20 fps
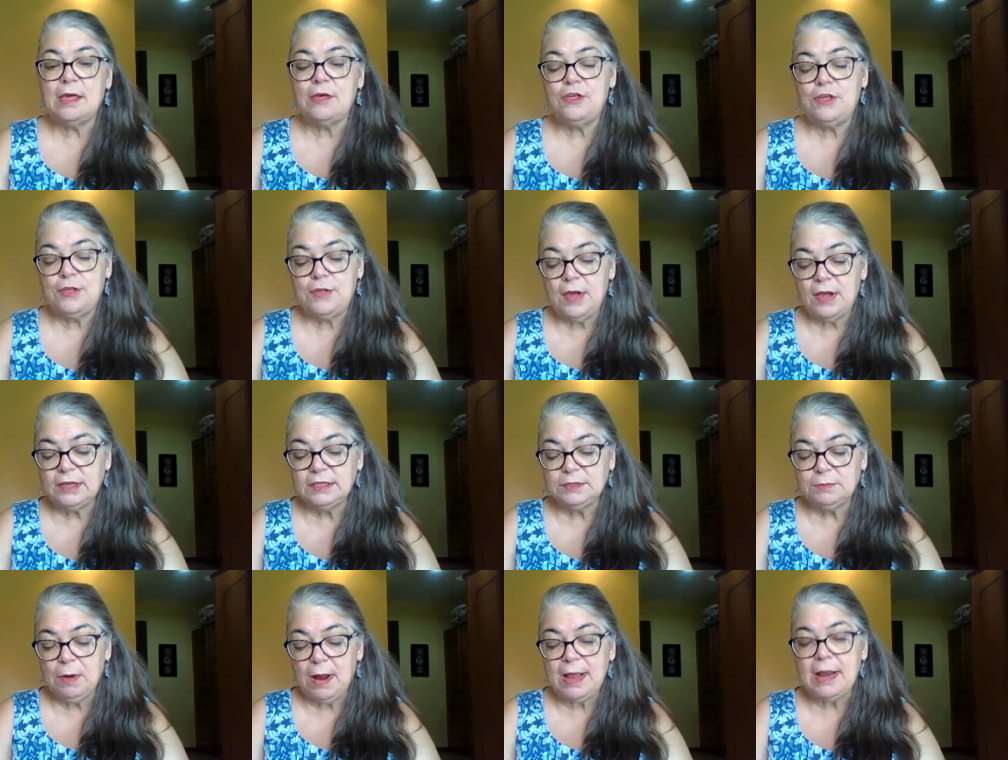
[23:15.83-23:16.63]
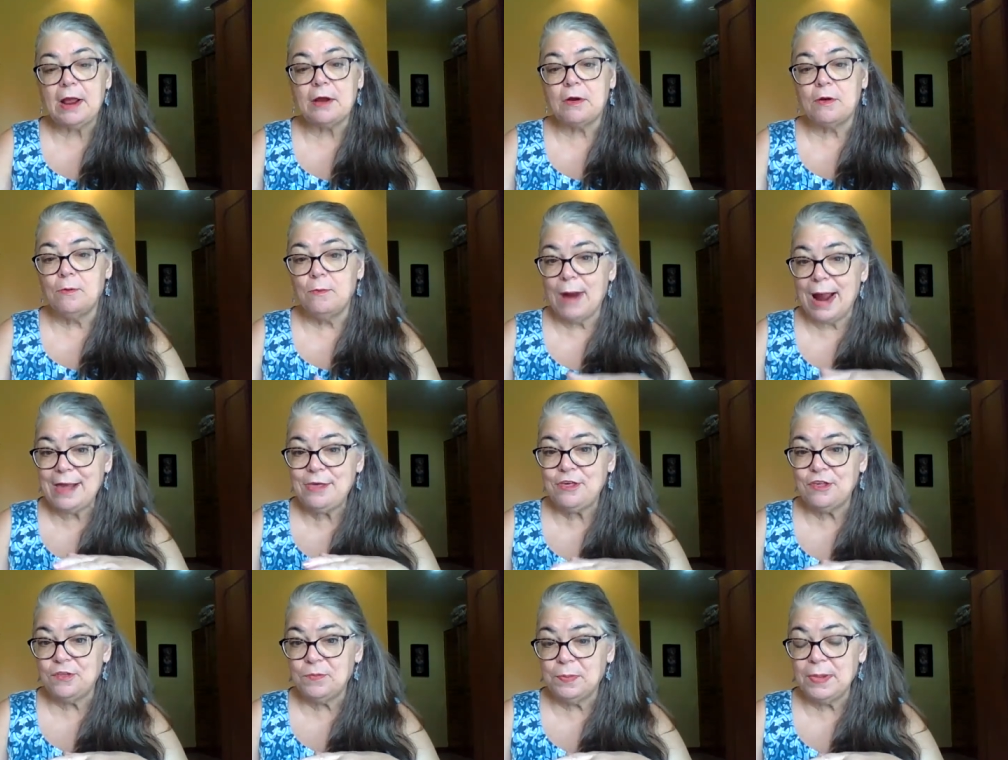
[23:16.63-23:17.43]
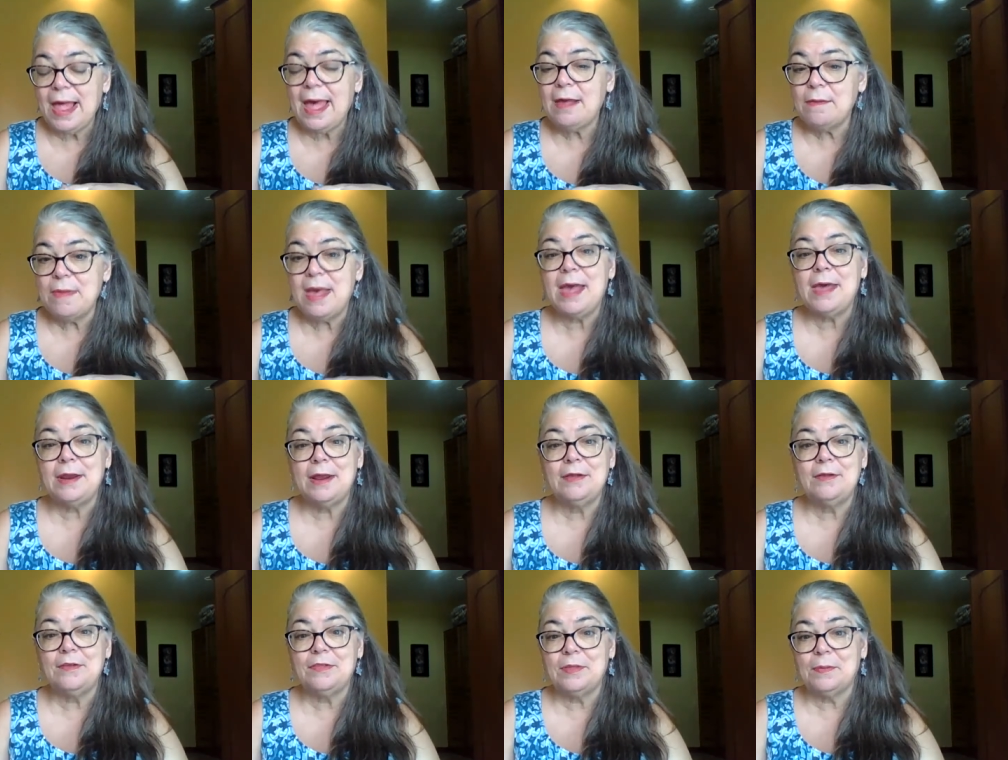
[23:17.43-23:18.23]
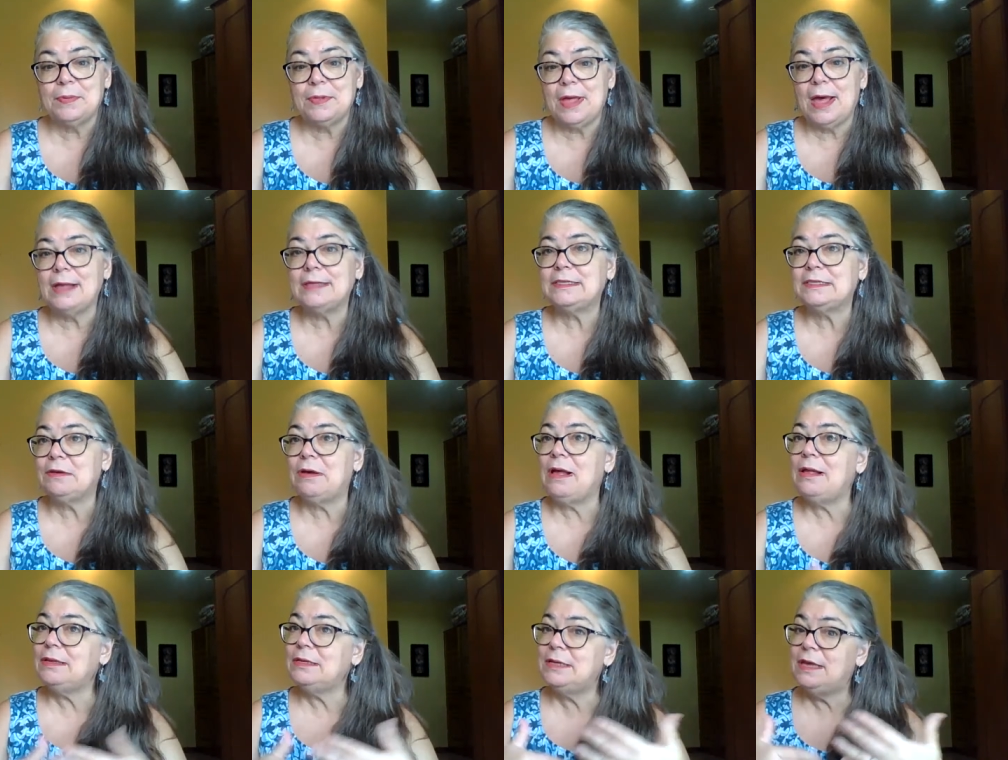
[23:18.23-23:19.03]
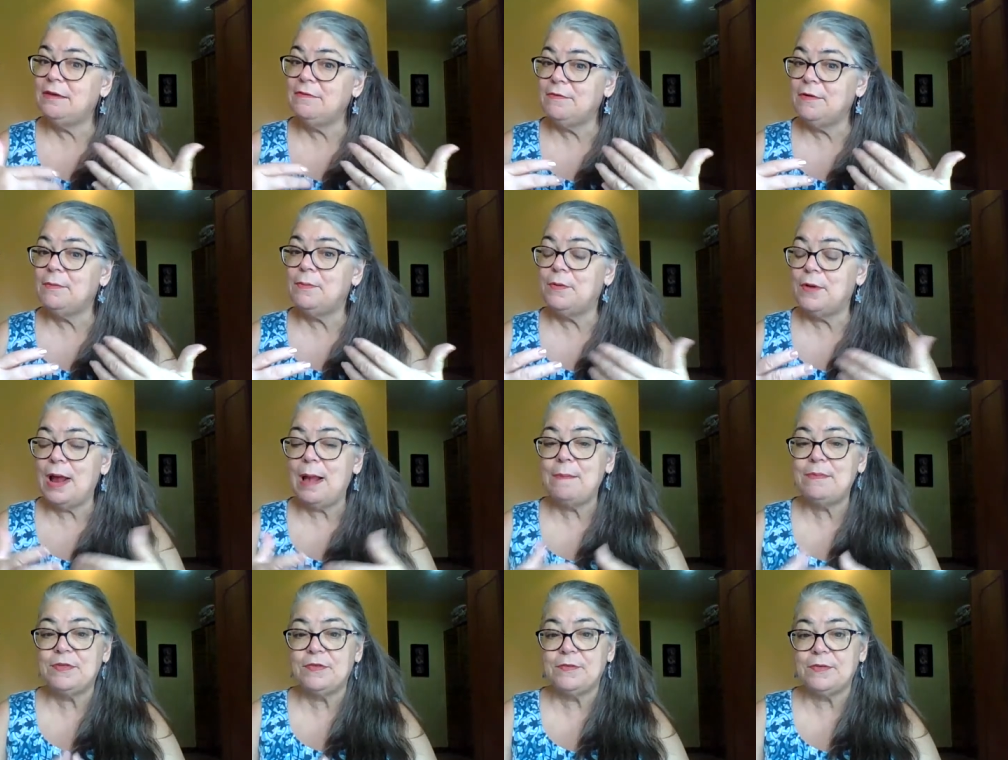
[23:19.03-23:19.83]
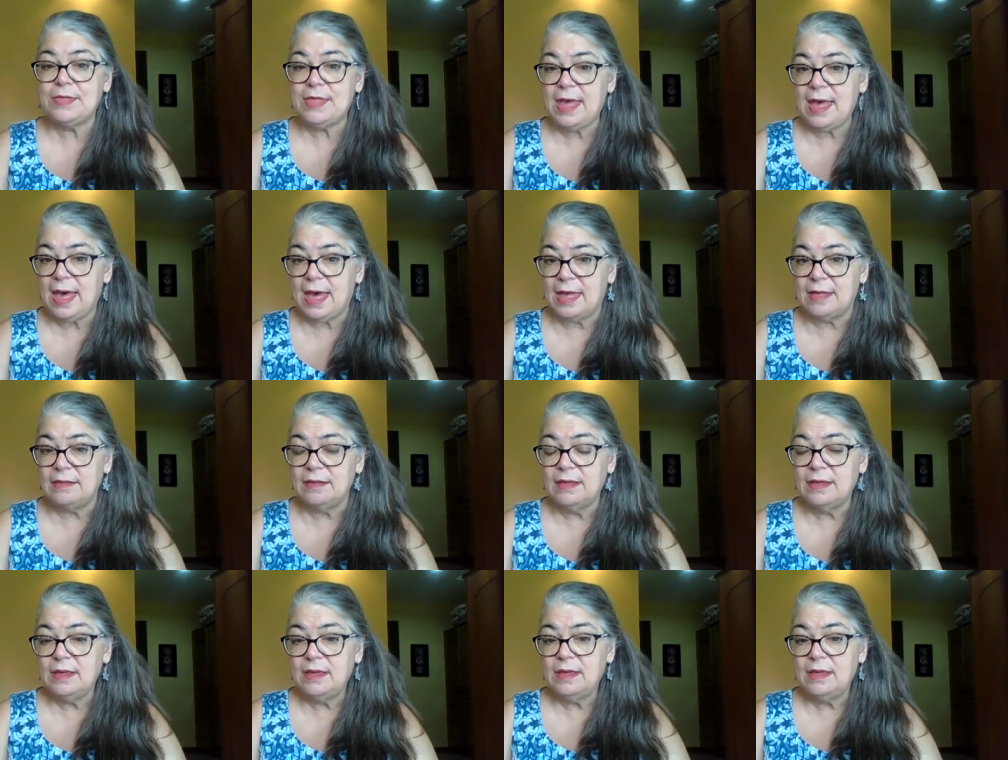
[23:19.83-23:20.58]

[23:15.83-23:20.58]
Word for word: Now she does write a righteous black man into the plot, so I'll give her props for that.